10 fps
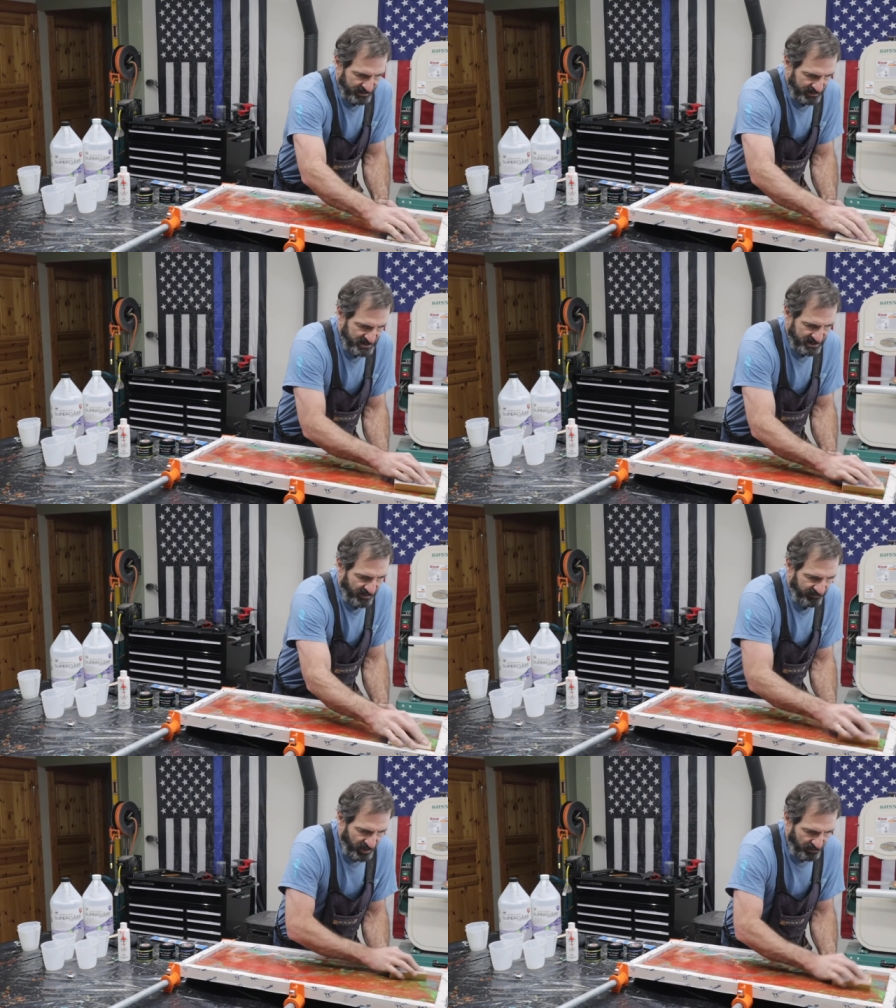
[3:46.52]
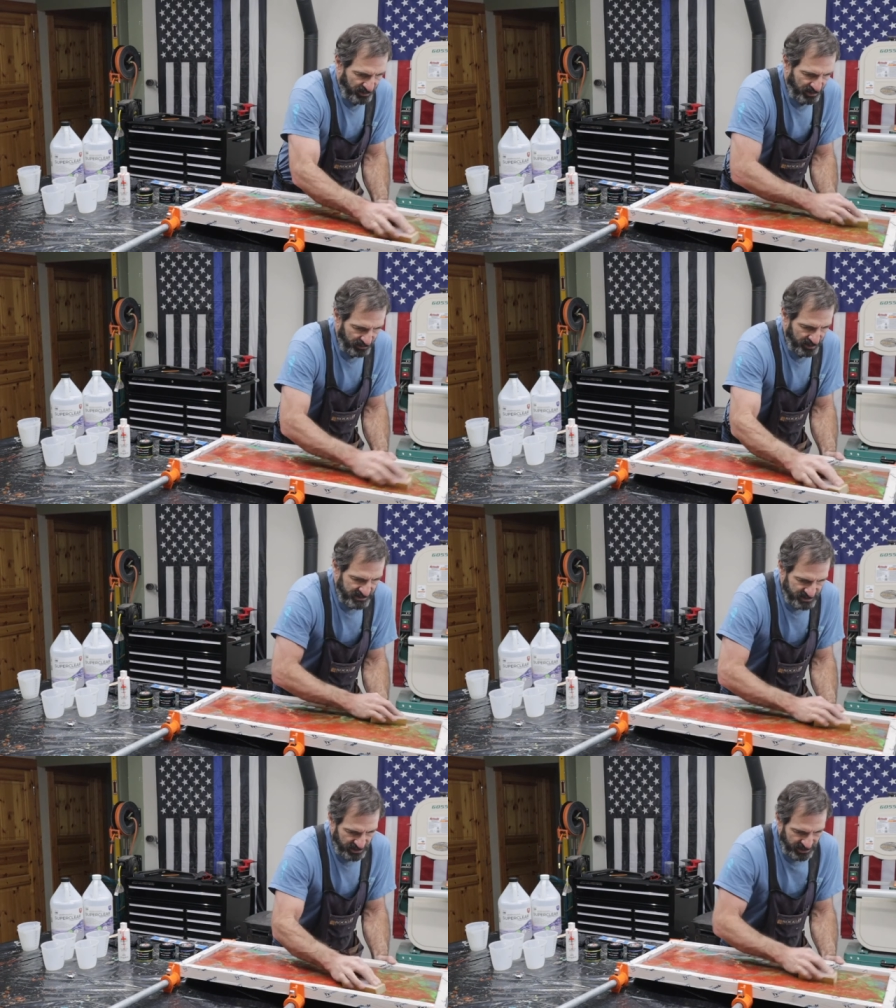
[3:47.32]
scuff it up a little bit
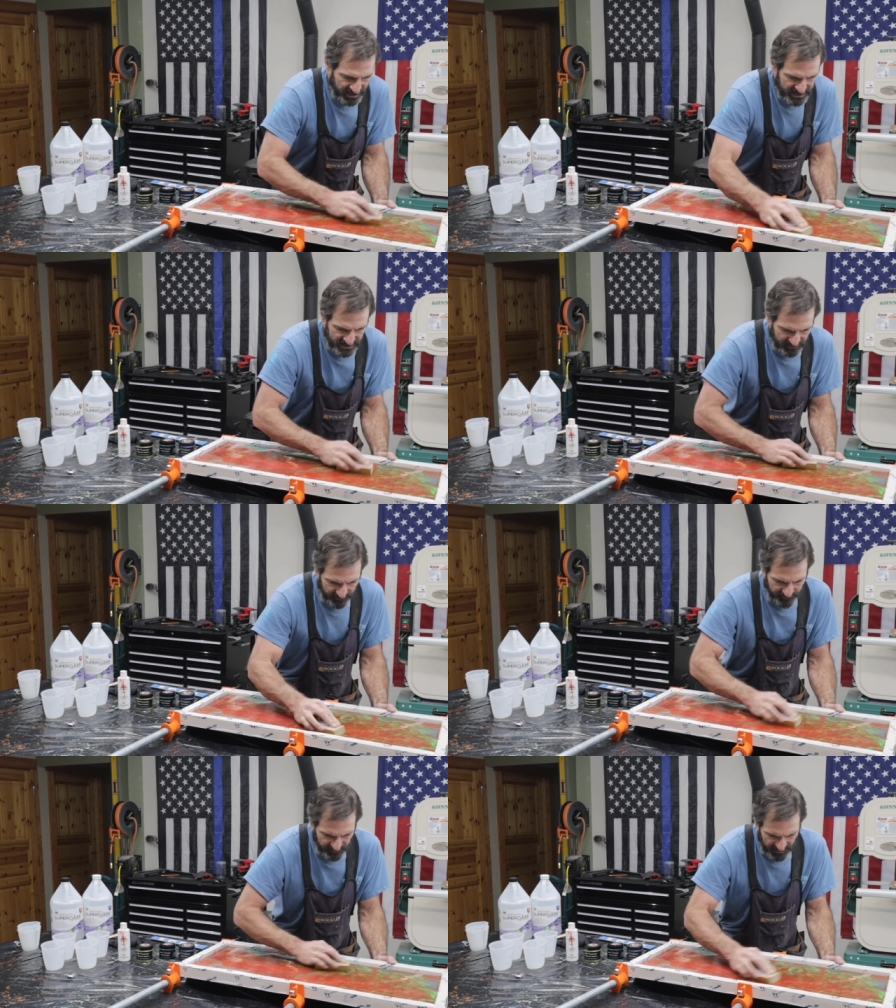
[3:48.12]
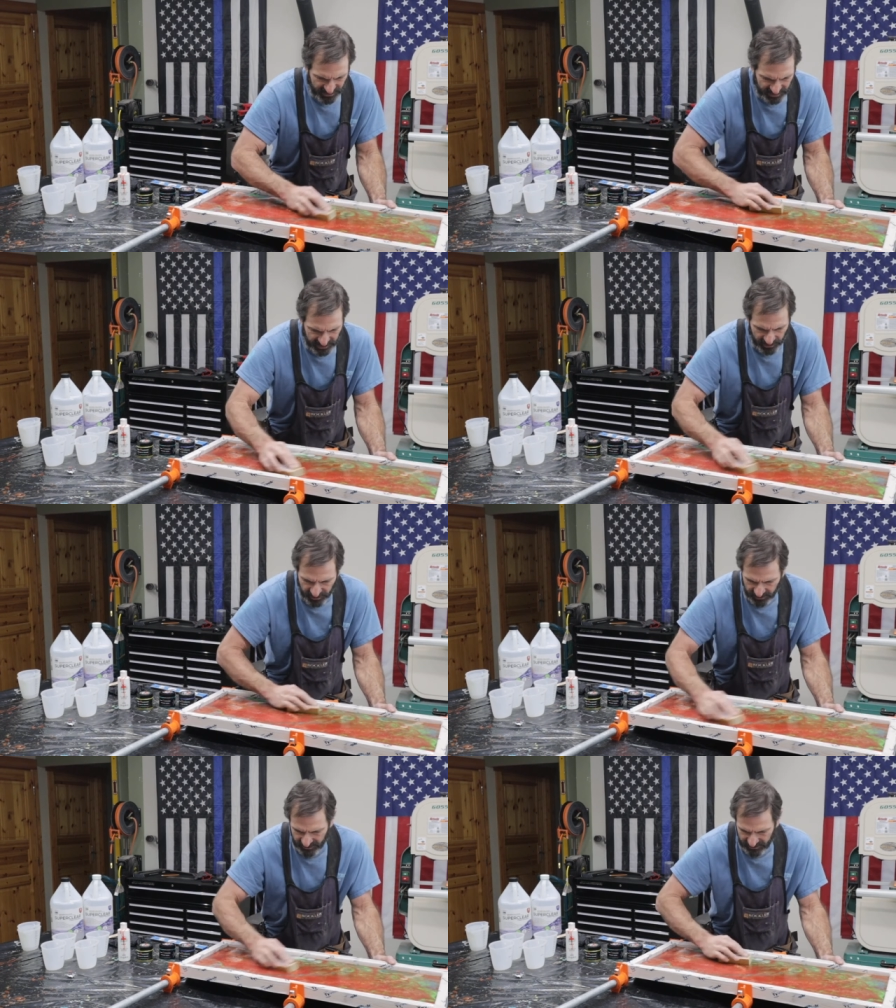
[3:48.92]
so you get some adherent